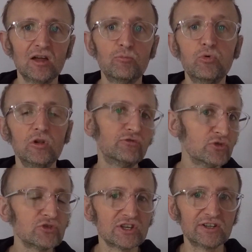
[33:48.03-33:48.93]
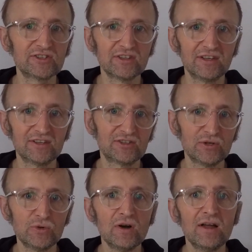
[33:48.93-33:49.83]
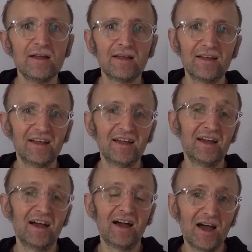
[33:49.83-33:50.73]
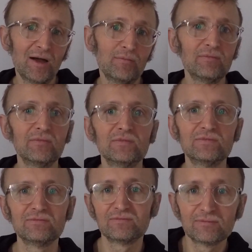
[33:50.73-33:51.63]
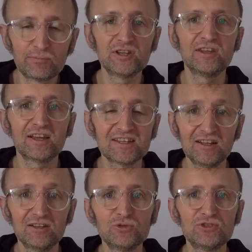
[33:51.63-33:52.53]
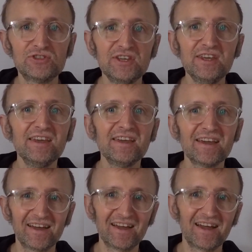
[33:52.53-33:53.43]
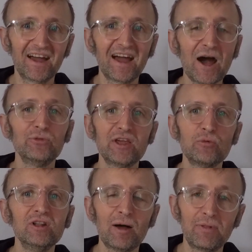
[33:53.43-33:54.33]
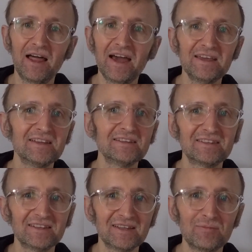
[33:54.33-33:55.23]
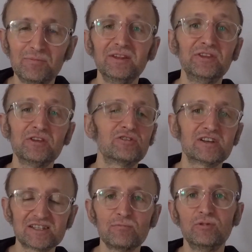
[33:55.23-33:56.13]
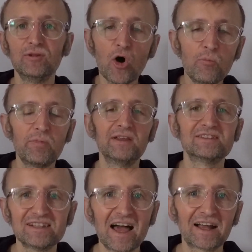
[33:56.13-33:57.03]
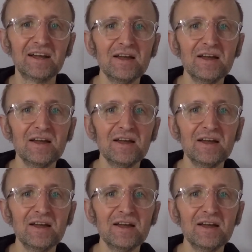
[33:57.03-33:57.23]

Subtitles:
pool of users. So I'm pretty excited to see how they will apply it, building, for example, open Slack